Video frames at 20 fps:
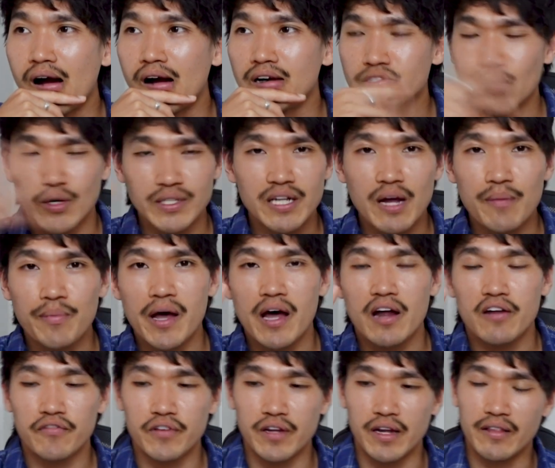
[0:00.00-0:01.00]
So I snap
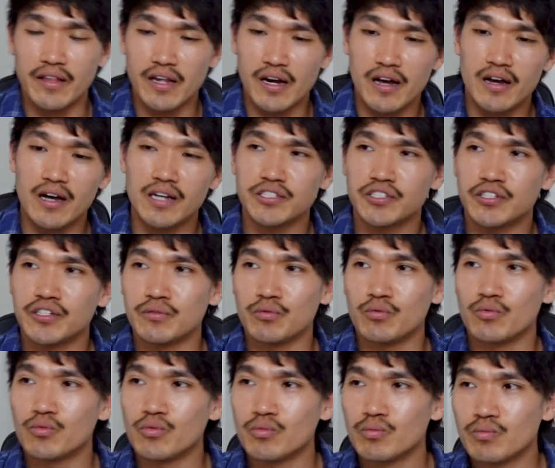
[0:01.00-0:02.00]
out of it and then I ask her,
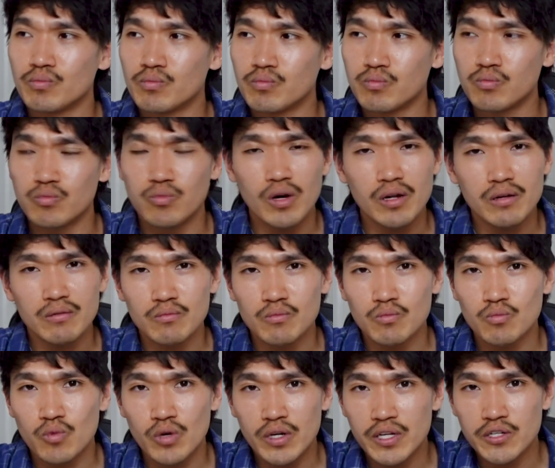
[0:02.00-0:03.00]
what
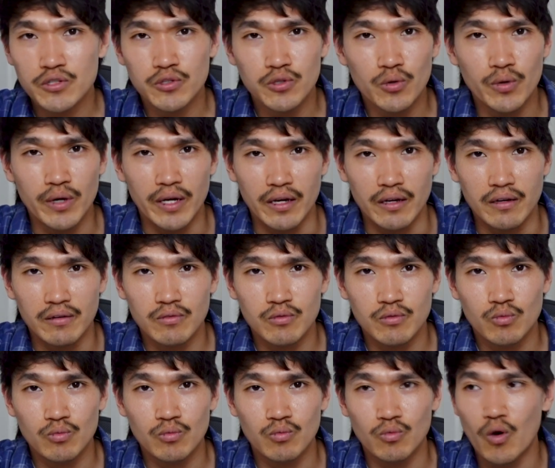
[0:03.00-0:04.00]
are you doing?
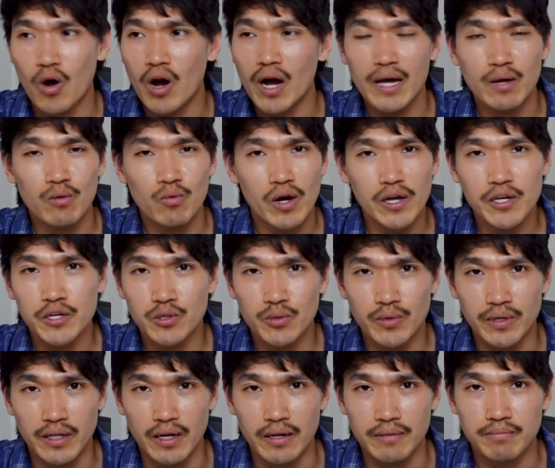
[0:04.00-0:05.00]
Why are you
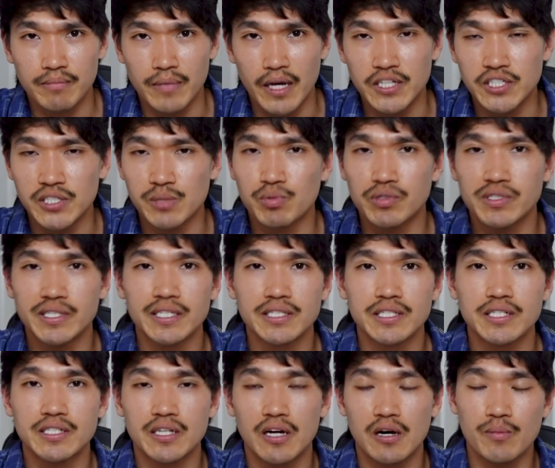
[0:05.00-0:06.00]
doing that? And she proceeds
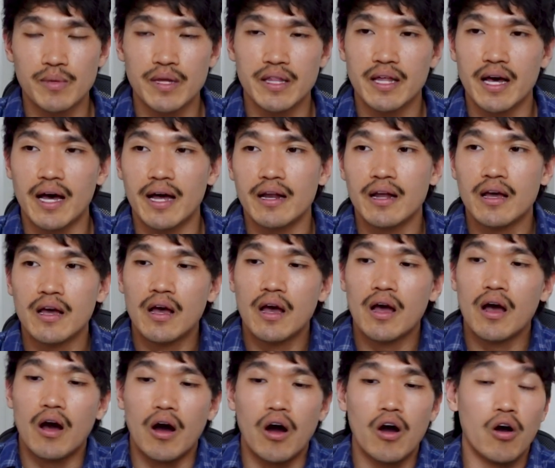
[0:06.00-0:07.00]
to tell me that,
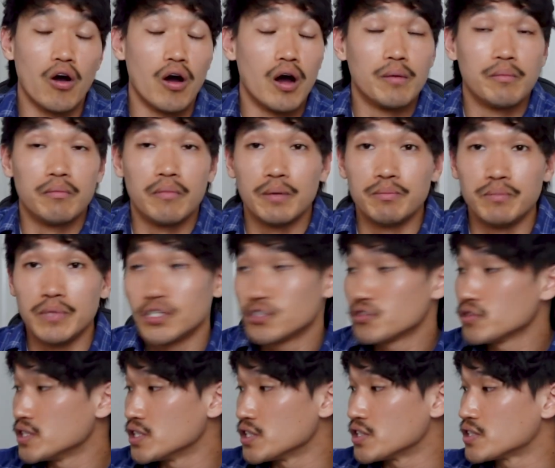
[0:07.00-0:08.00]
oh, I'm
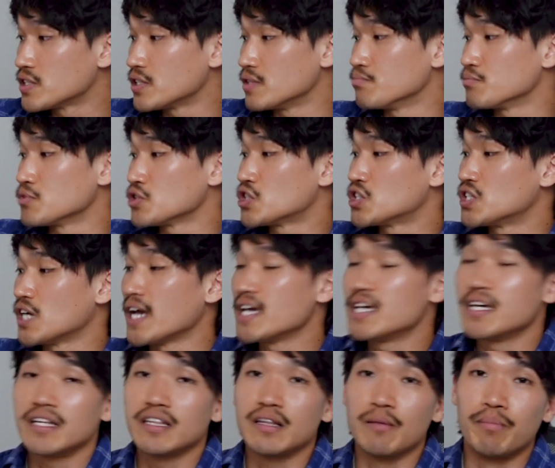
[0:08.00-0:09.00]
literally just
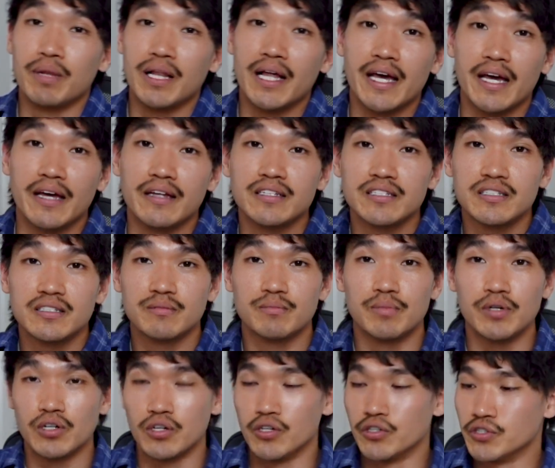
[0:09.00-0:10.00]
shaking the plant
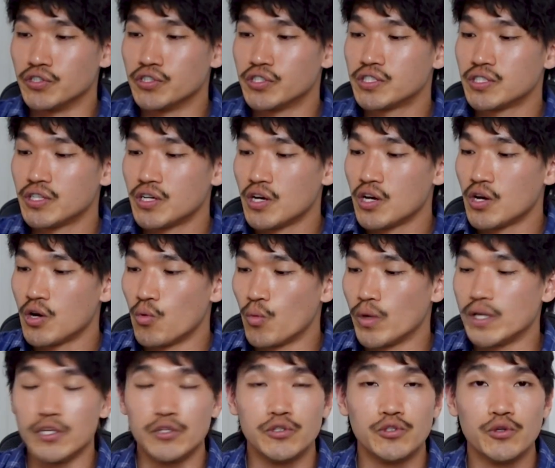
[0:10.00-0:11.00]
because
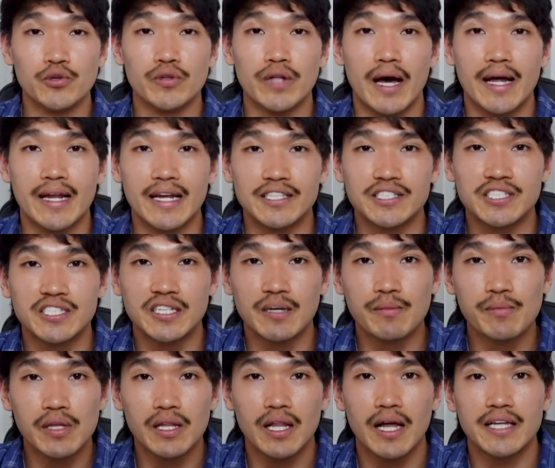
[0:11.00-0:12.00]
when you do that, it
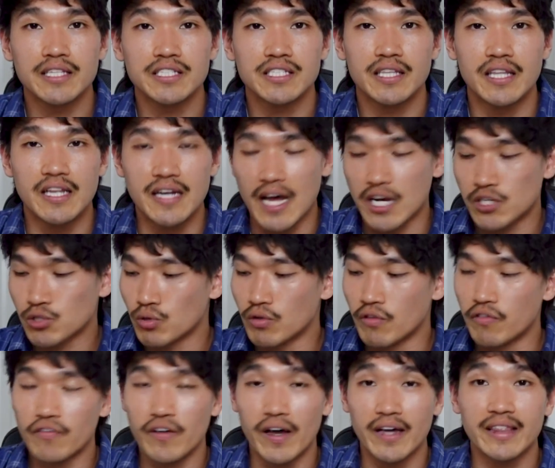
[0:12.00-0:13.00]
simulates the natural
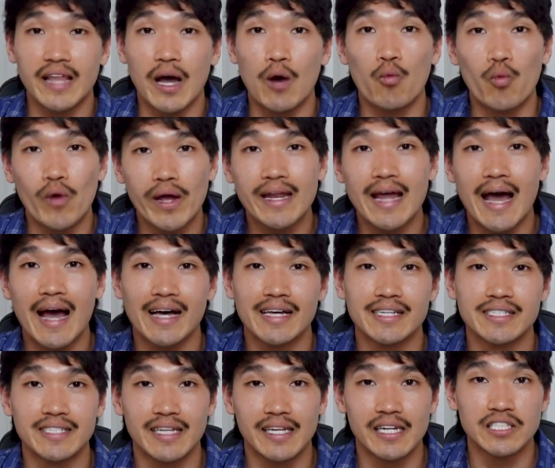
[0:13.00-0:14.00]
effect that wind
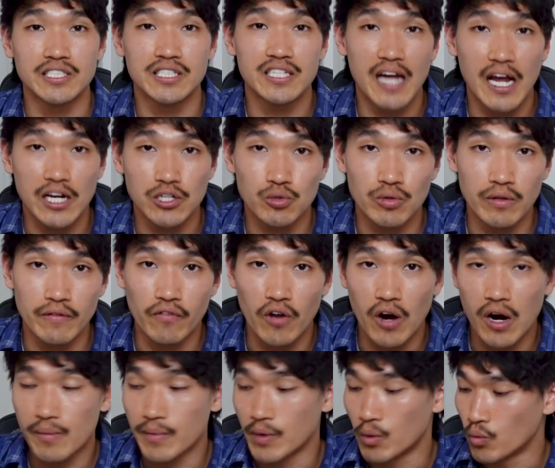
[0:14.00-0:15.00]
has in its natural
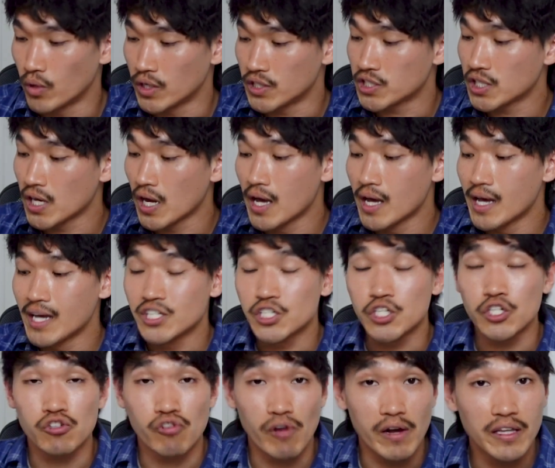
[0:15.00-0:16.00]
environment, which
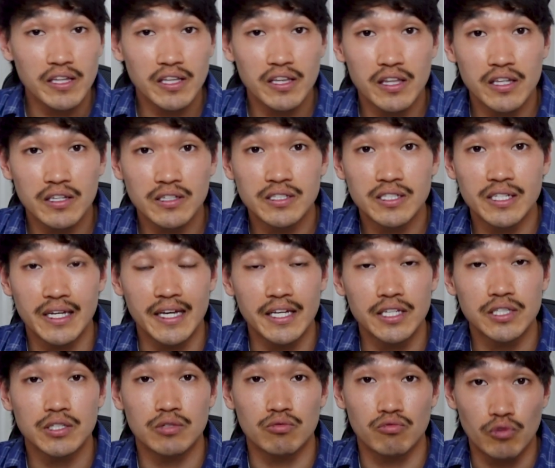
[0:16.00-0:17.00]
strengthens
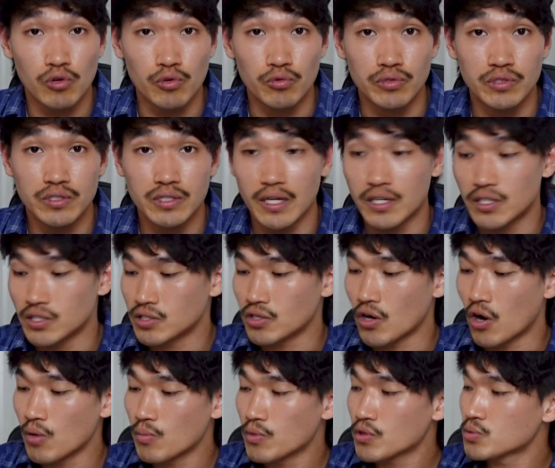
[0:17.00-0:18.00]
its roots. And it's
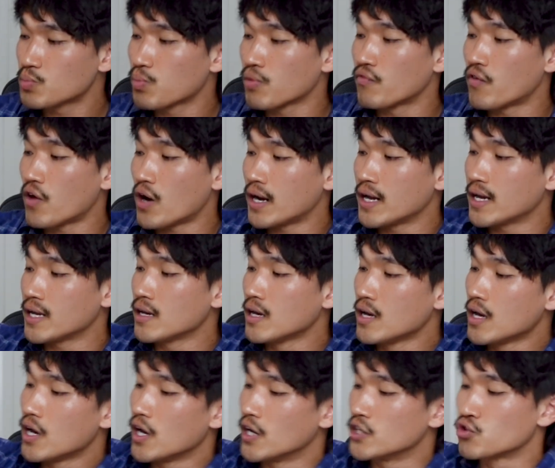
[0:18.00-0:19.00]
almost providing
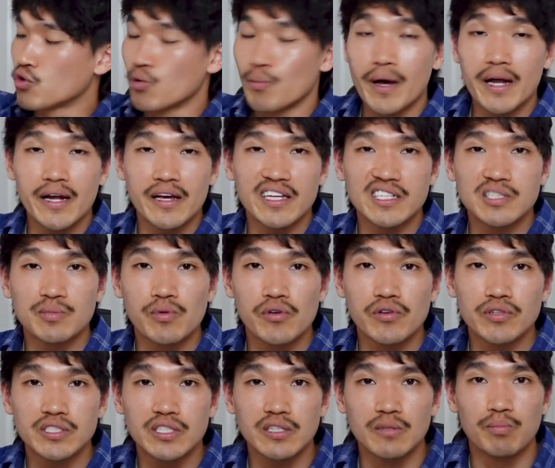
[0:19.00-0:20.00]
a traumatic
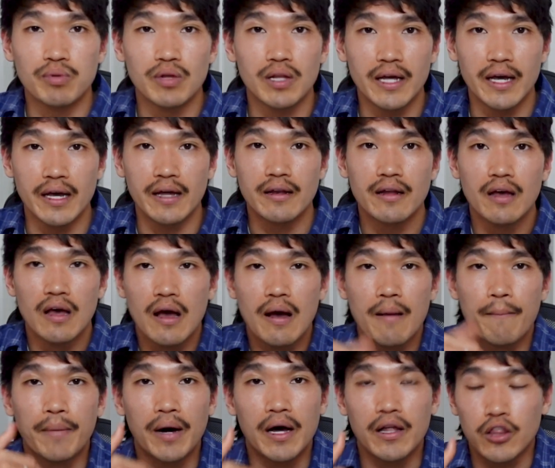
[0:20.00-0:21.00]
experience to the plant,
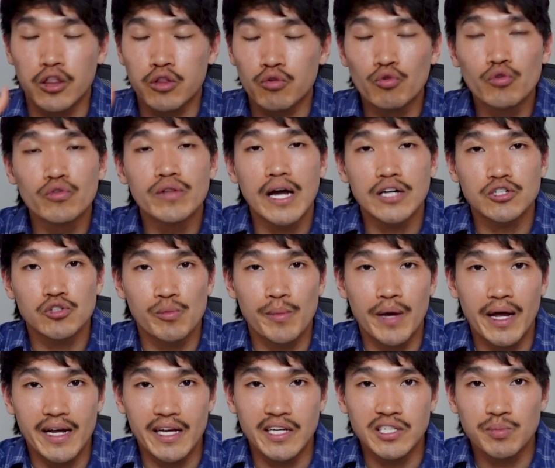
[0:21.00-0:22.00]
but through that
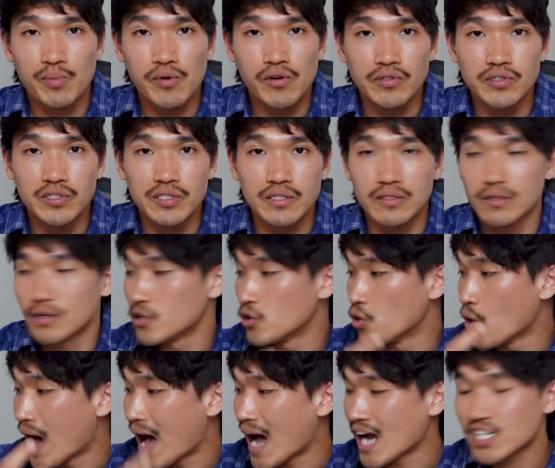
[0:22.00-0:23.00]
traumatic experience,
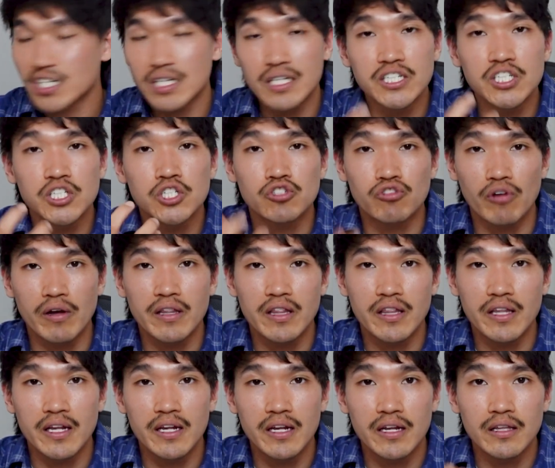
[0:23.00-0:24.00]
you're actually
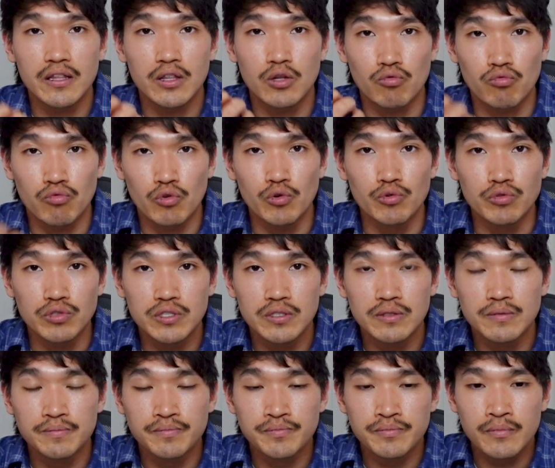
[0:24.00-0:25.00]
strengthening the roots.
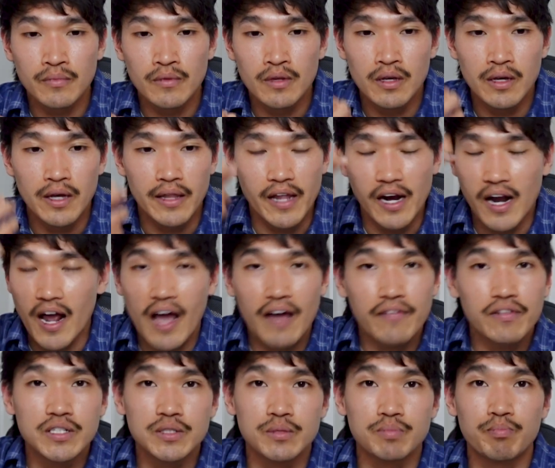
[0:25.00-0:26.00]
And then I
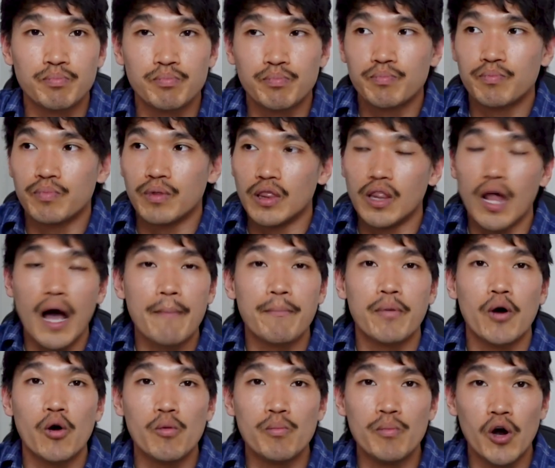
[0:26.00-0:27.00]
have this light
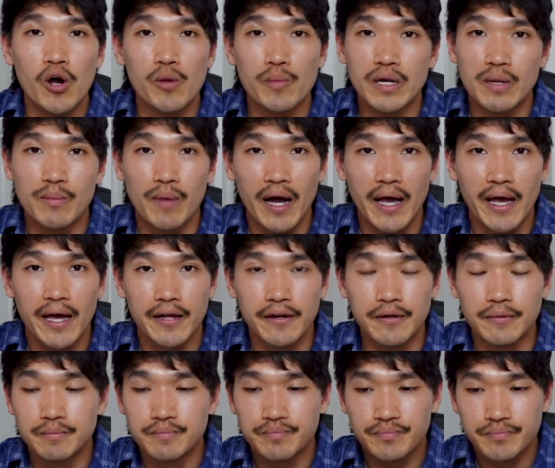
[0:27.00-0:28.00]
bulb moment in my head.